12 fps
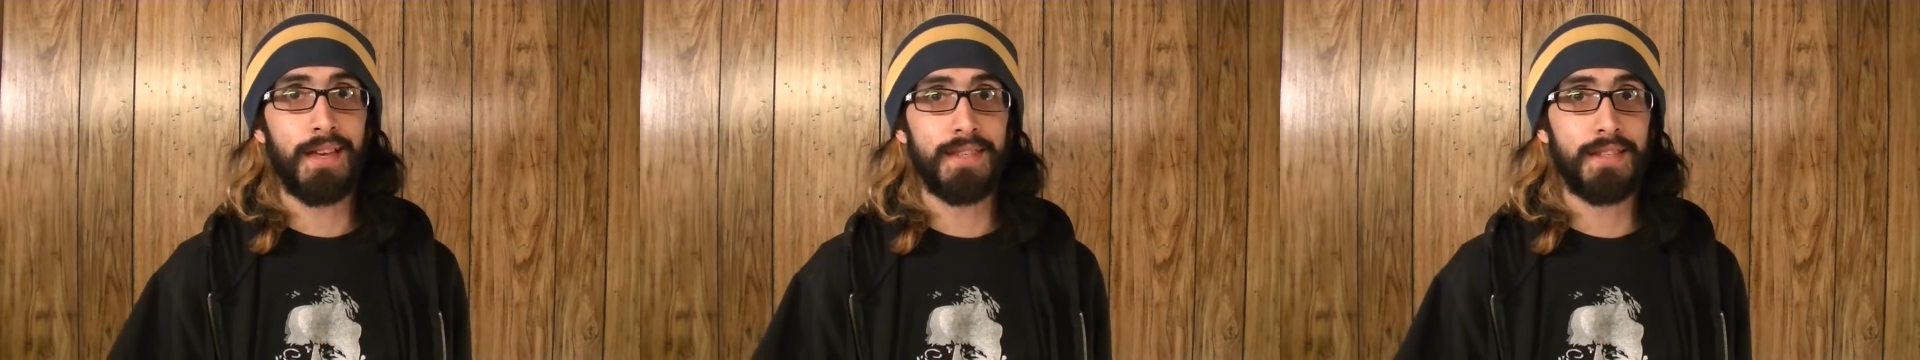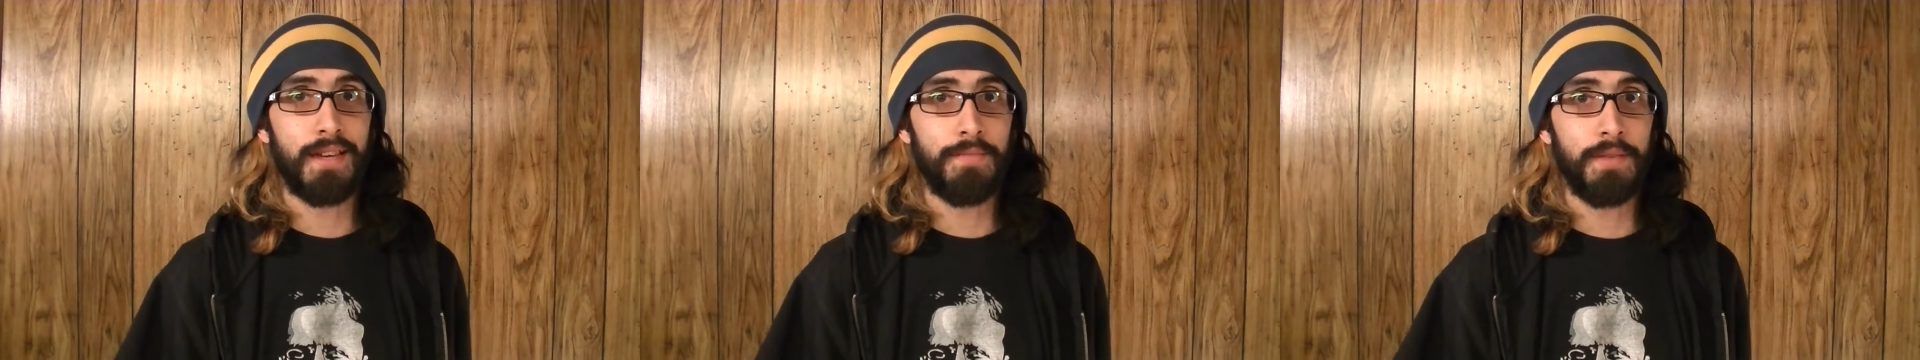
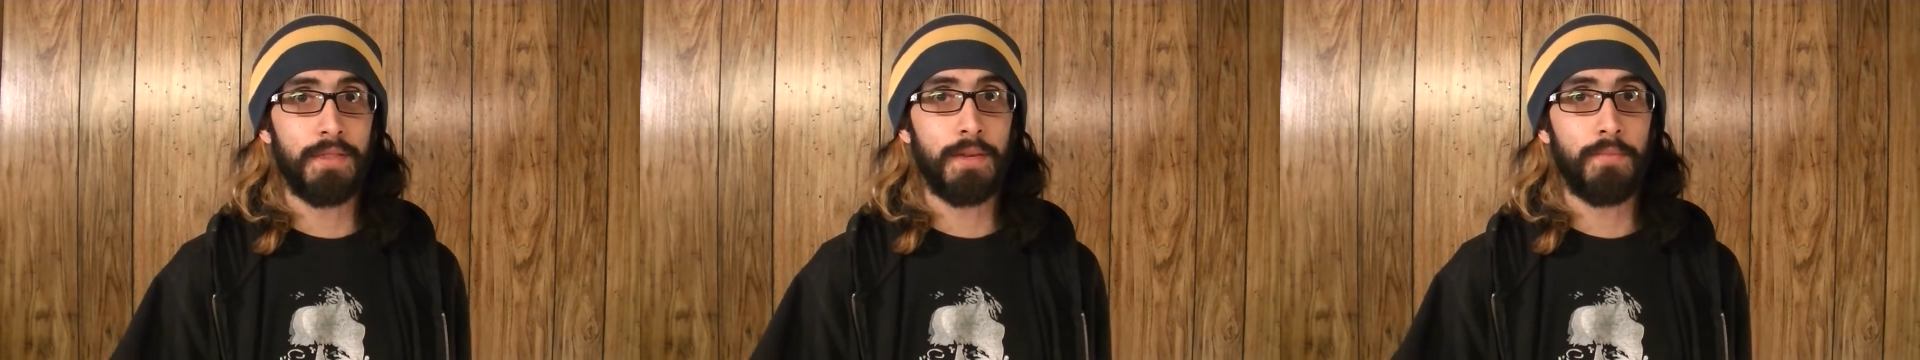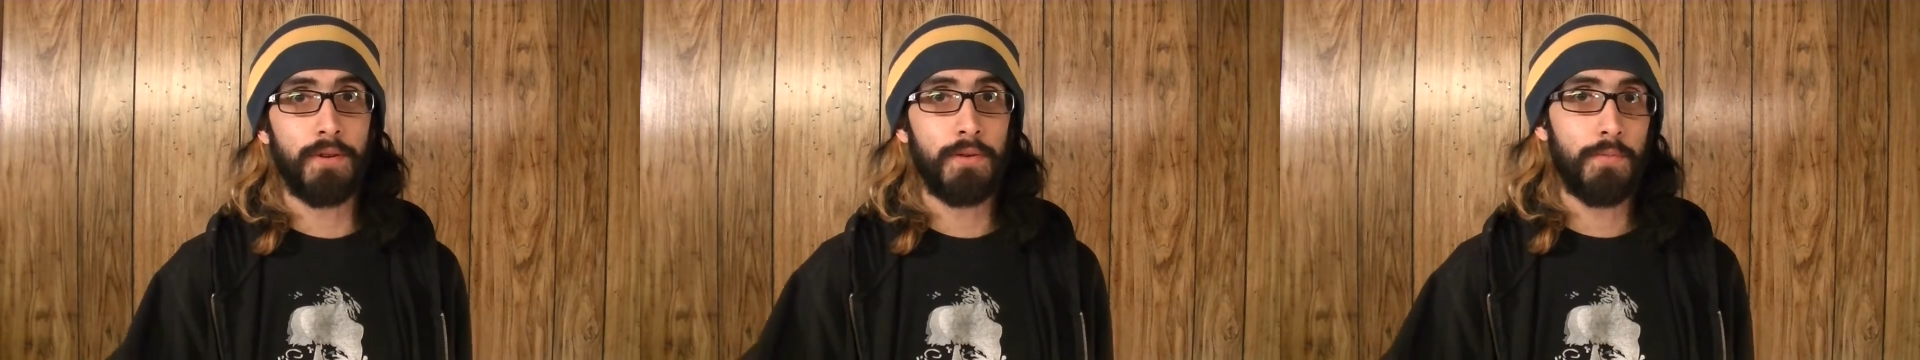last time that they
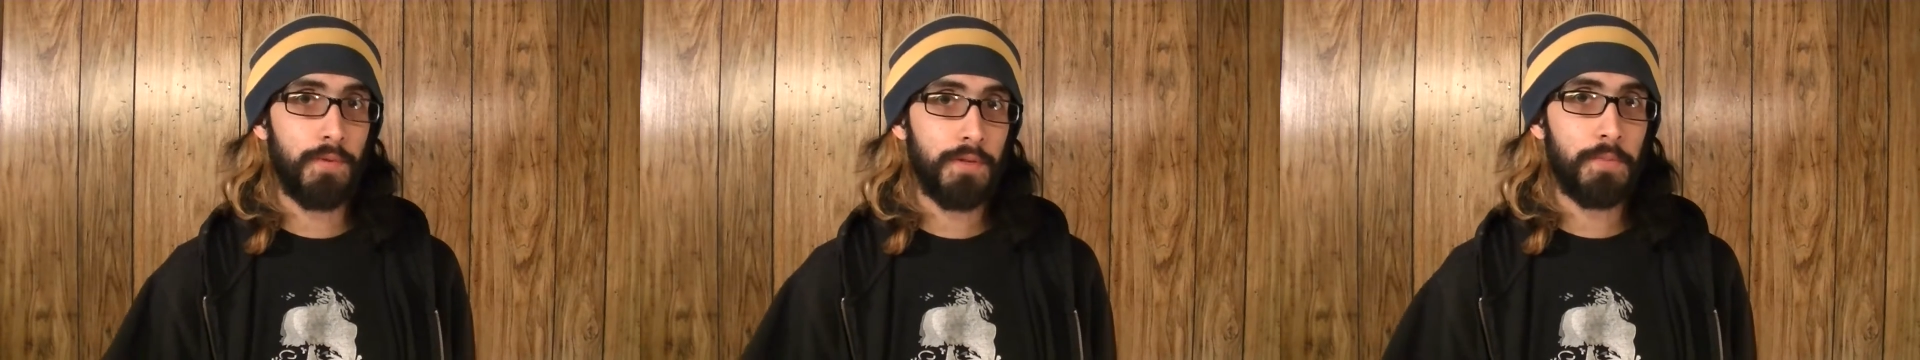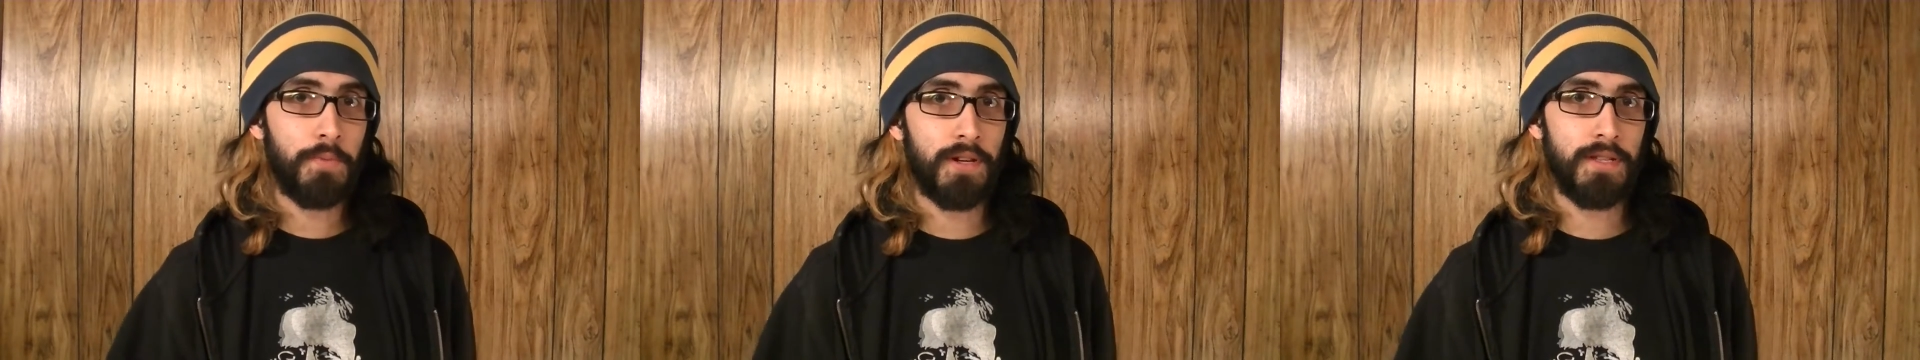brought a
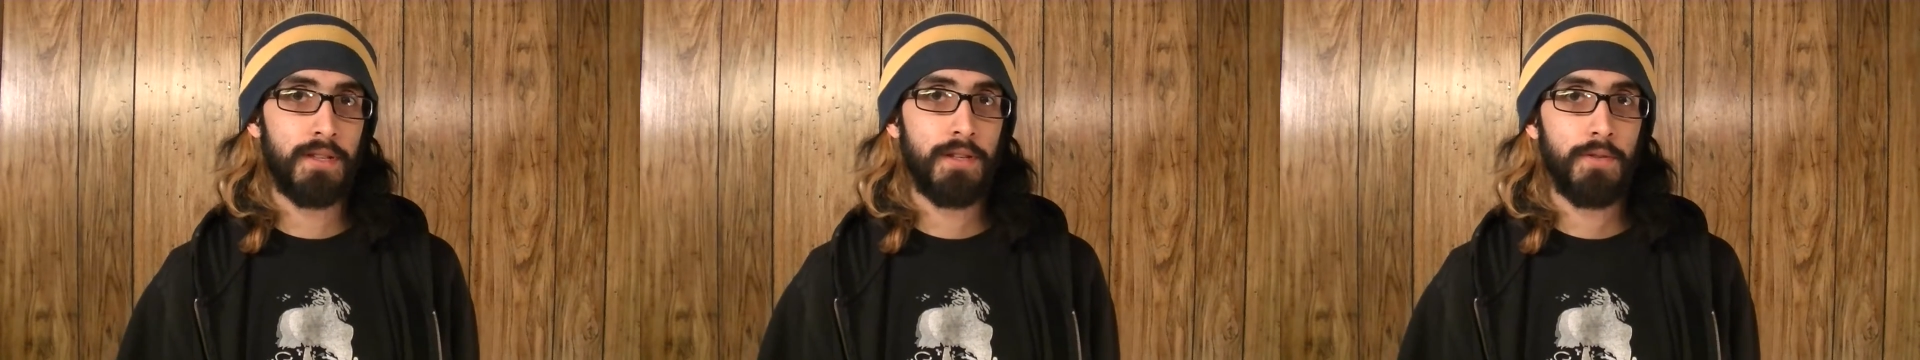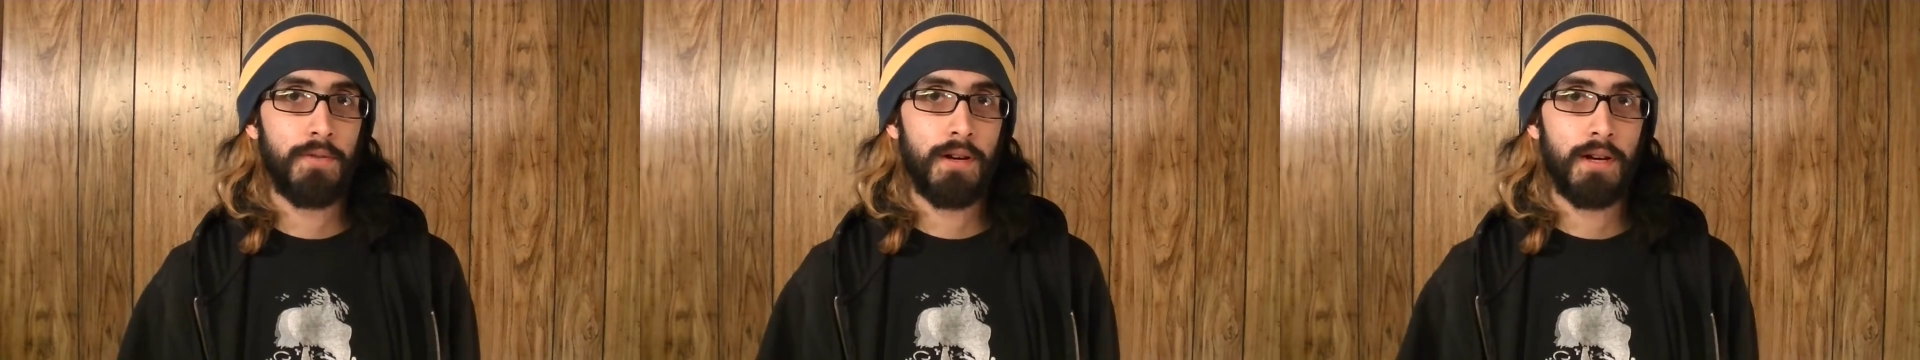wounded
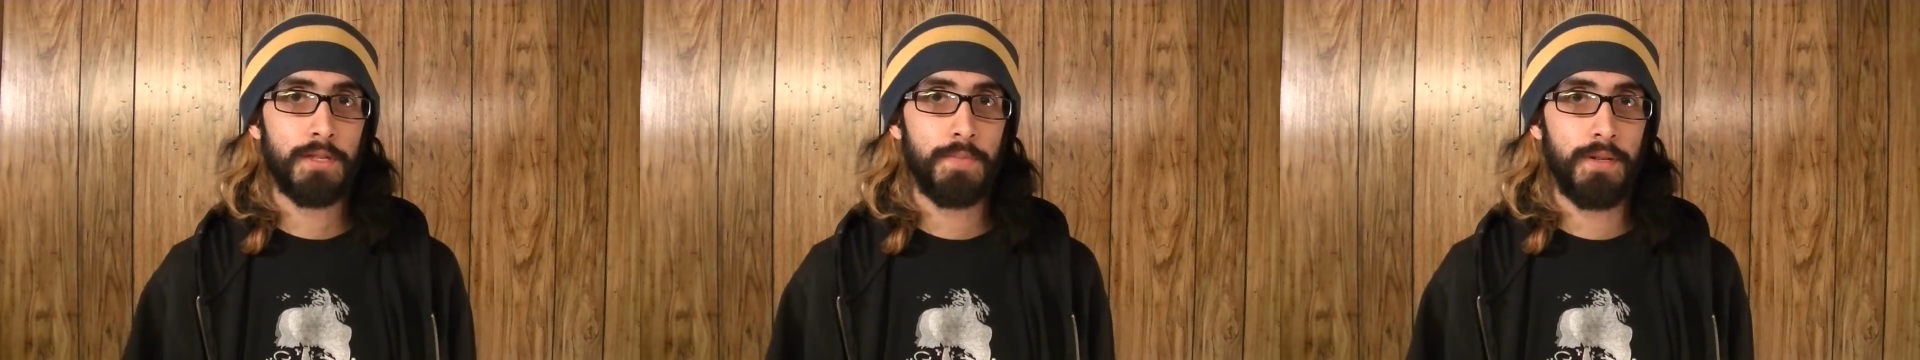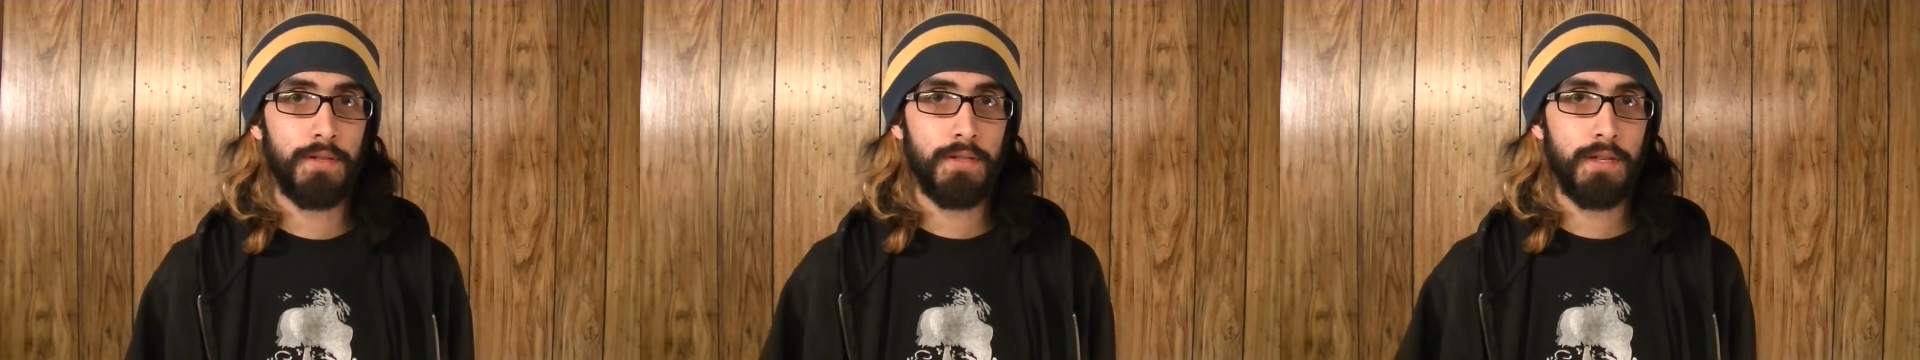president to a hospital,